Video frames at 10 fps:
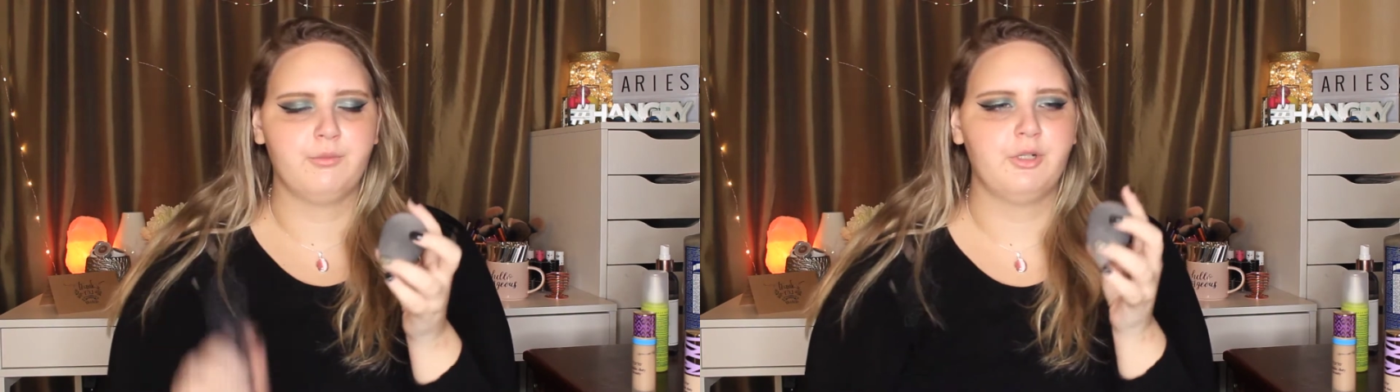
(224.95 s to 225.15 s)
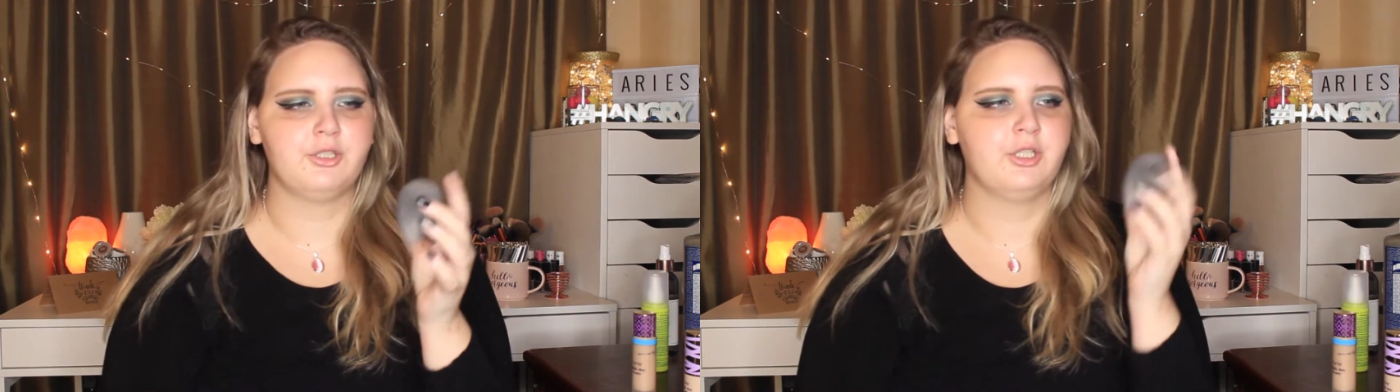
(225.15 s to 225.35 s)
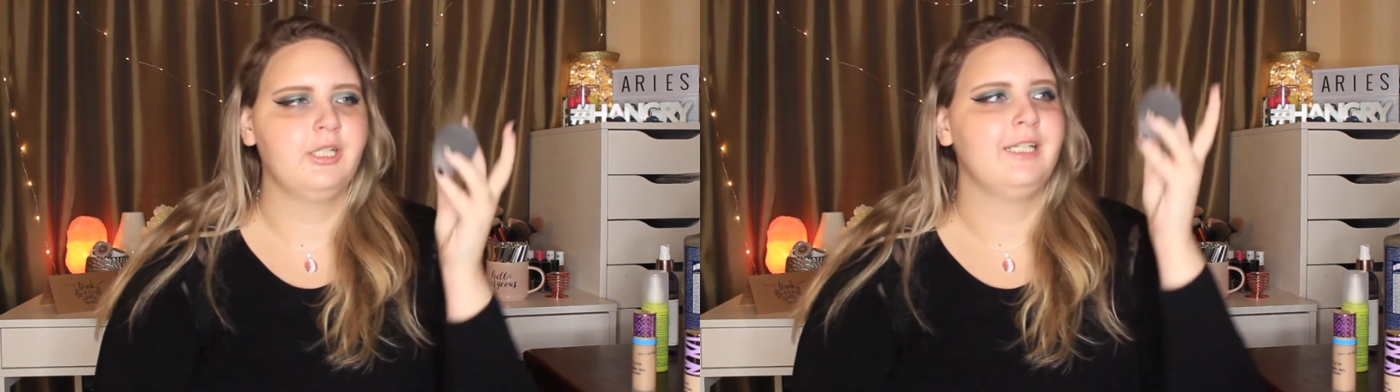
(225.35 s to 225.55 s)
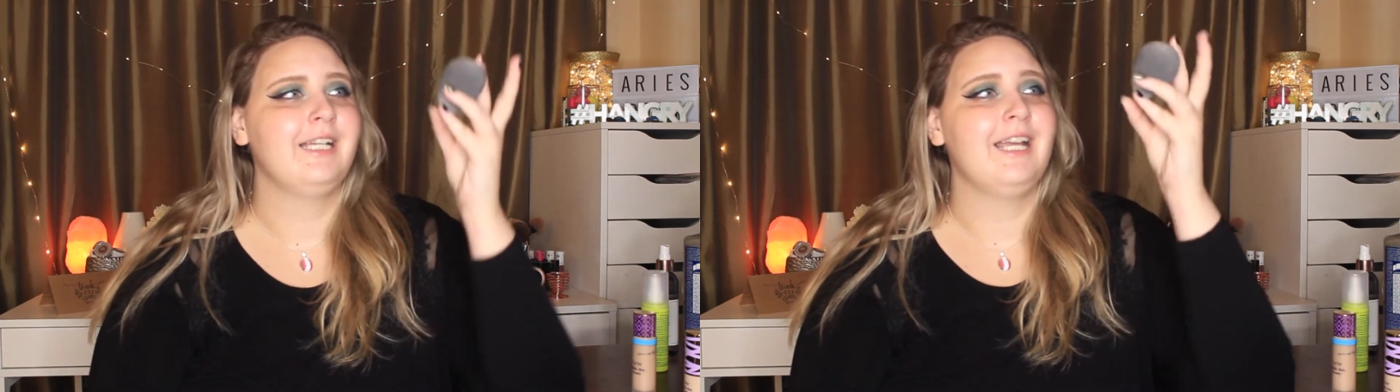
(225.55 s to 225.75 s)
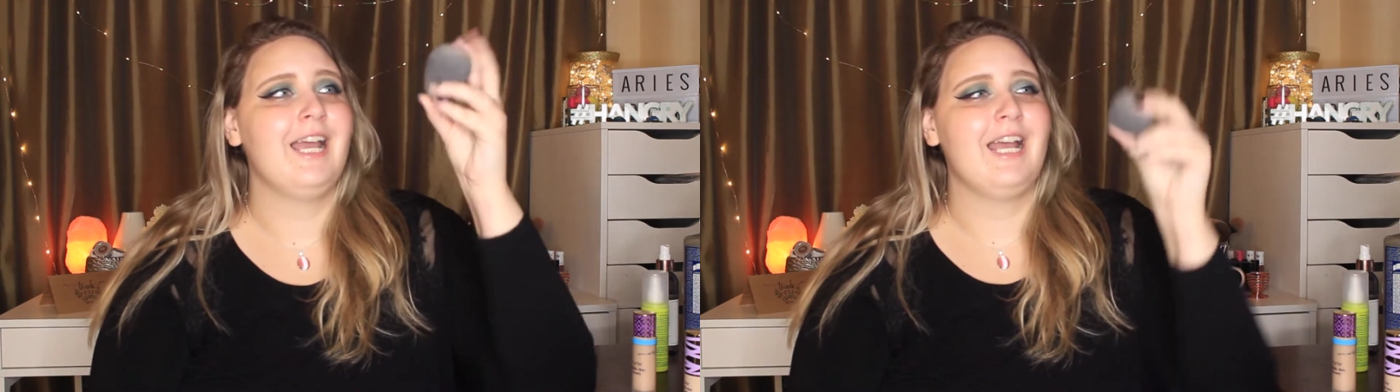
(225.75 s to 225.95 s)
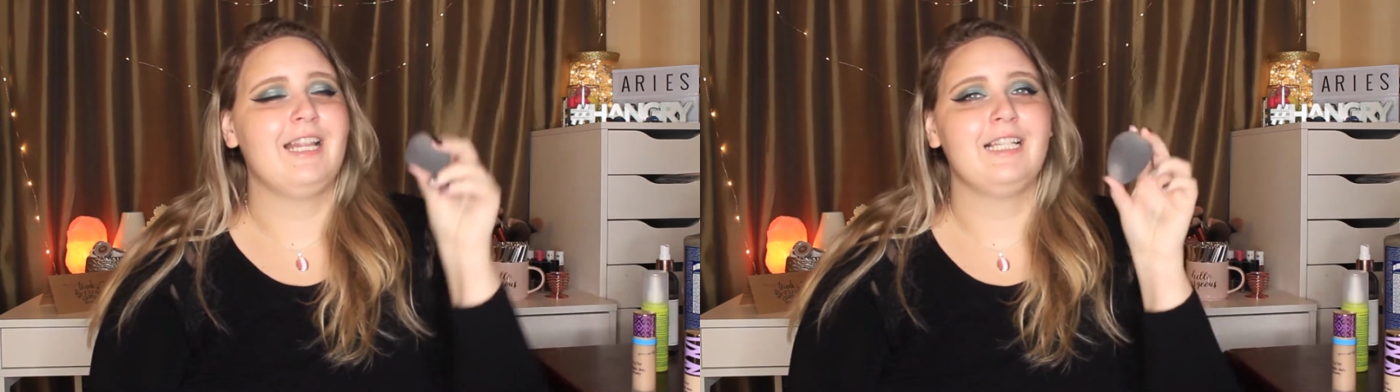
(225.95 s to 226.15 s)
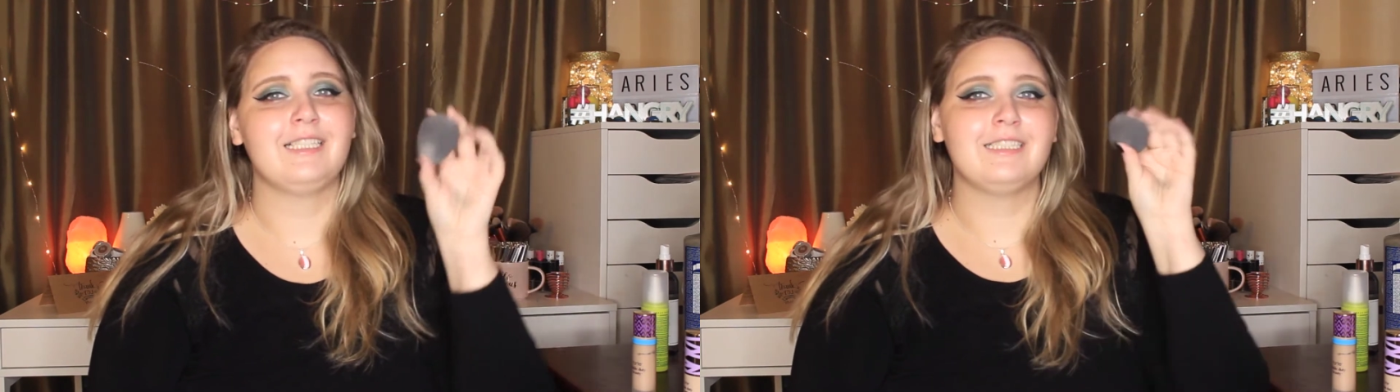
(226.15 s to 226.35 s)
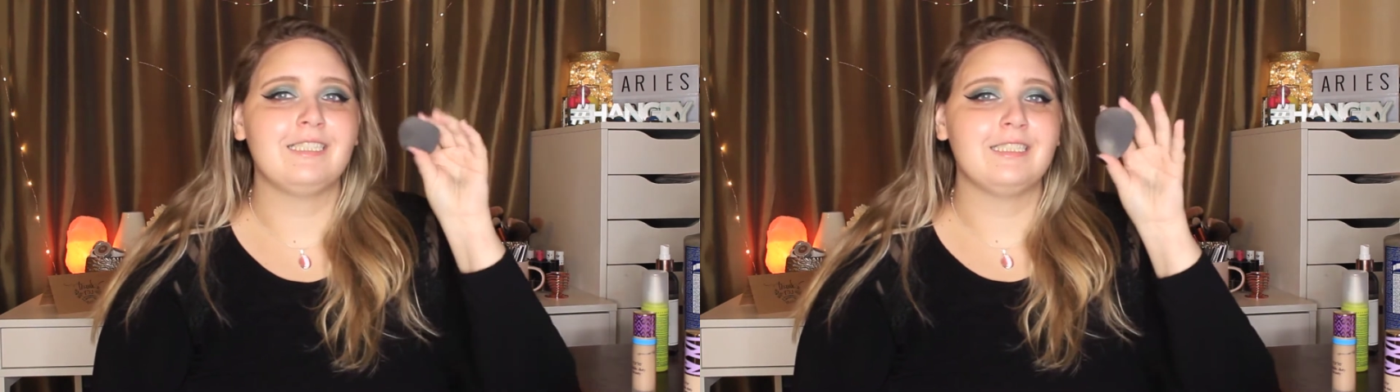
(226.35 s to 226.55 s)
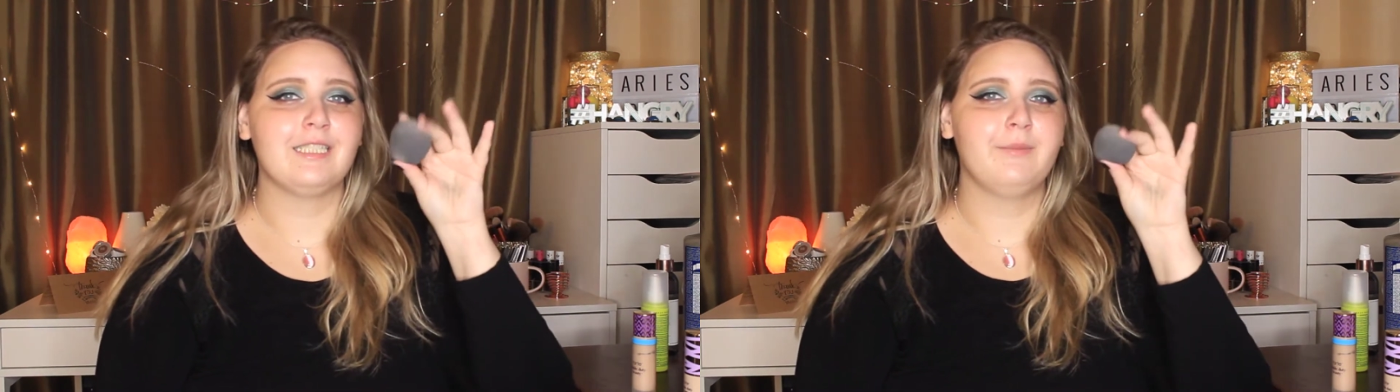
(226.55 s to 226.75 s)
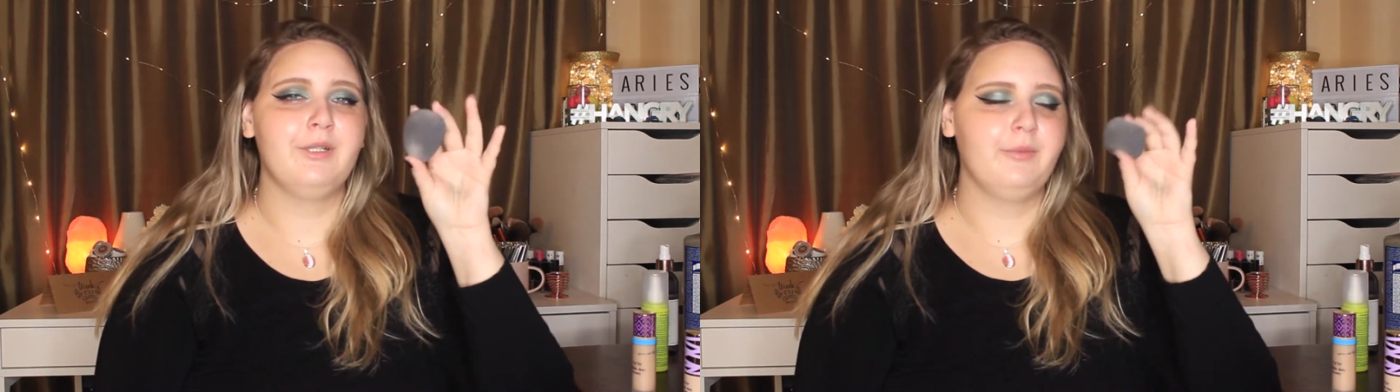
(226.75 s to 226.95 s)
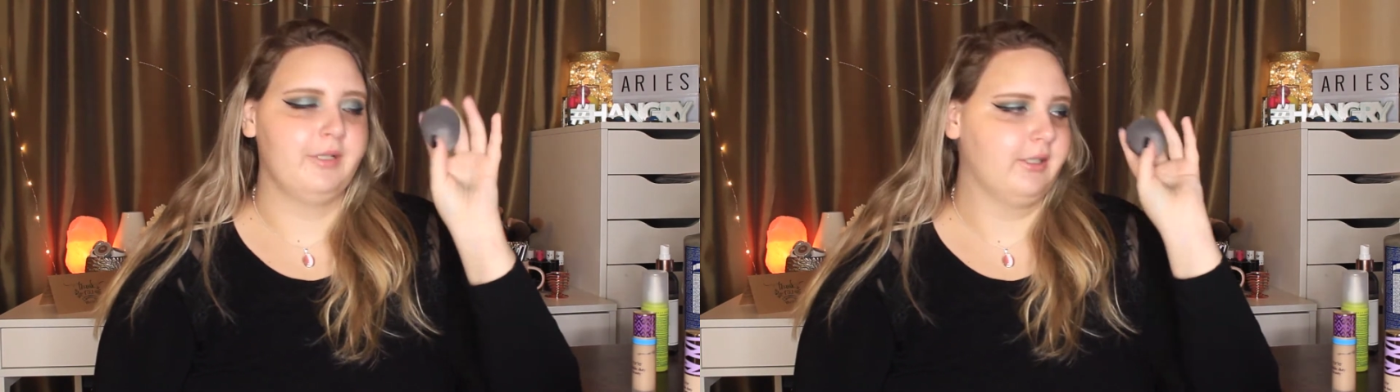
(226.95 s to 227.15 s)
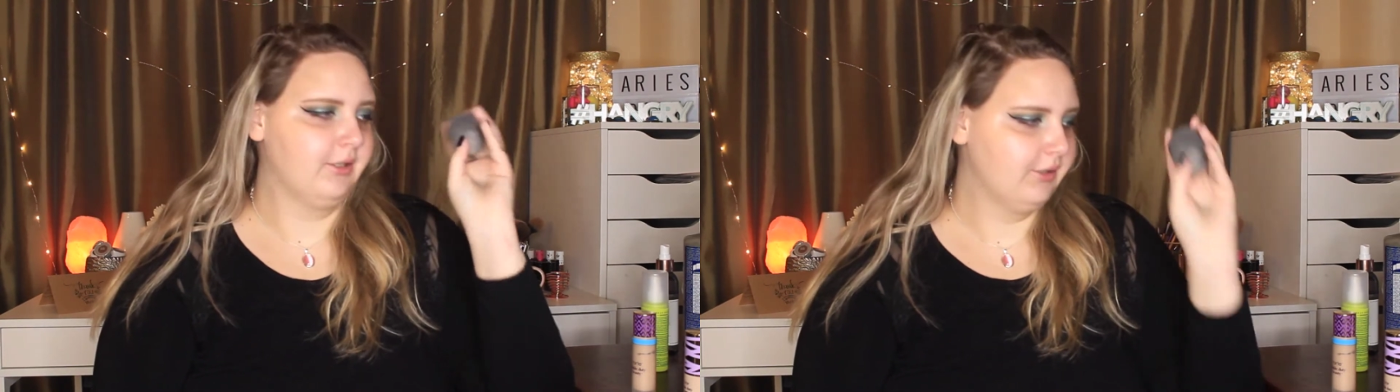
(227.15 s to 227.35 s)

brush. And this is a beauty blender.